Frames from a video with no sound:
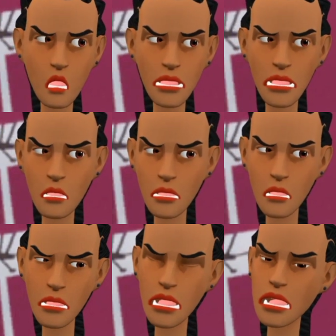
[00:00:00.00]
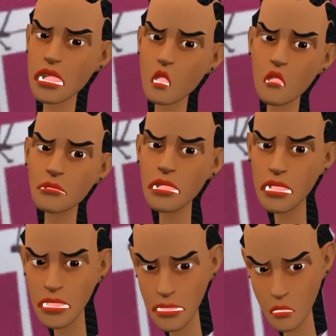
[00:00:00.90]
building. And that he has
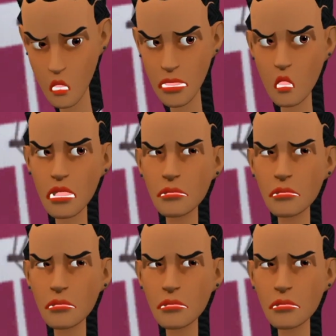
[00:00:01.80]
checked out from there.